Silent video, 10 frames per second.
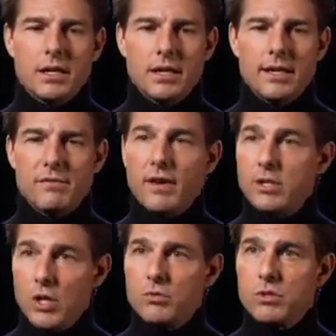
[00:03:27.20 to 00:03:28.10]
uh, if
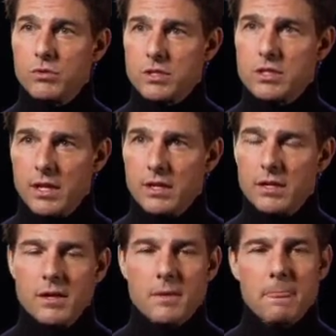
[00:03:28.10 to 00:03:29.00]
I don't do the
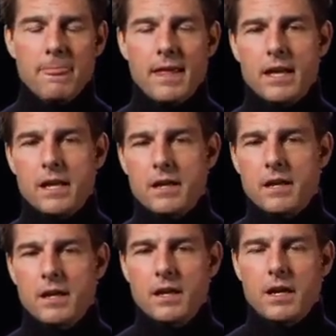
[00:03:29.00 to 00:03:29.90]
stunt.
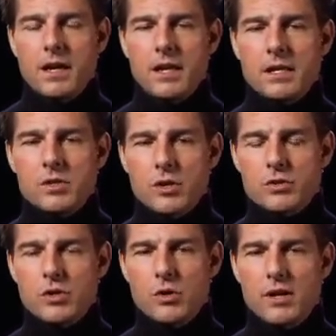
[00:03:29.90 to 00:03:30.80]
And it's
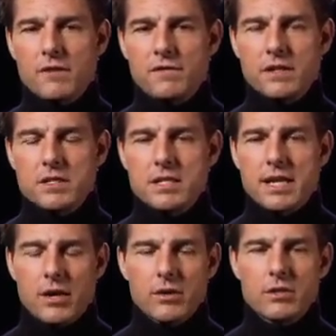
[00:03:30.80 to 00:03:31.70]
also if it's
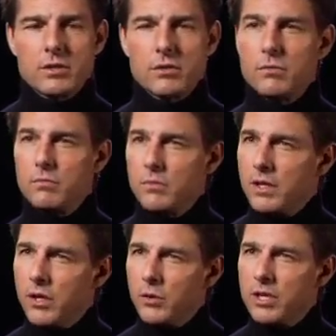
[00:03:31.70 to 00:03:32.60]
character,
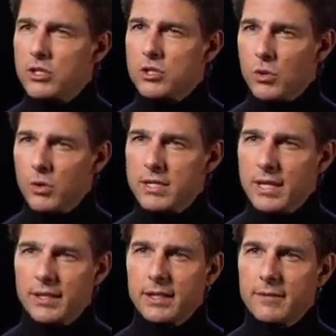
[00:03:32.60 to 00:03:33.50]
you know, and it's
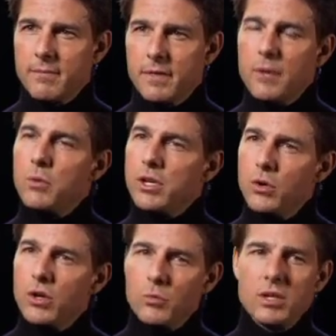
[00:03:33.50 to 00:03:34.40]
storytelling, then we
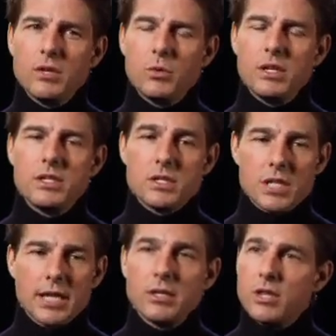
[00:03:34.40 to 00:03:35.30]
do it. And we, we
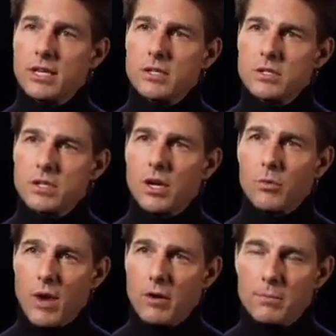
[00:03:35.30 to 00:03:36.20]
design the things
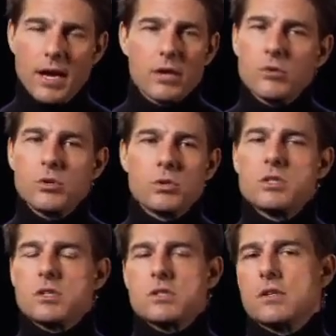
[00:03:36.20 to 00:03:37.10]
around me. I don't do
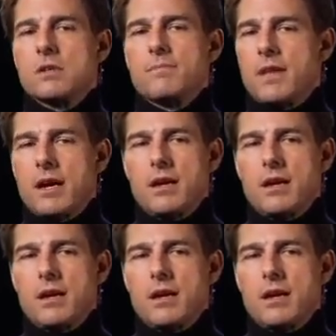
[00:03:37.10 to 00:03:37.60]
it just to